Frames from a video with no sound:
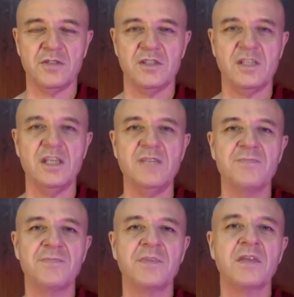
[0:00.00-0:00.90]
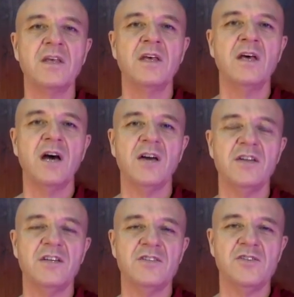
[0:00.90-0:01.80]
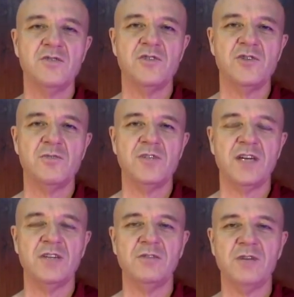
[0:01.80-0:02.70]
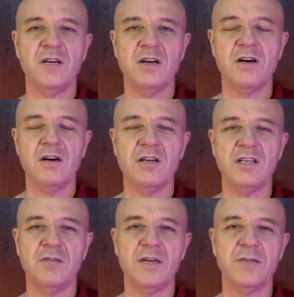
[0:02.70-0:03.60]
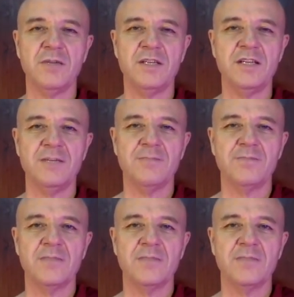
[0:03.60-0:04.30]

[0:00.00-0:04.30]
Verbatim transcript: to see under his YouTube channel. I highly recommend it.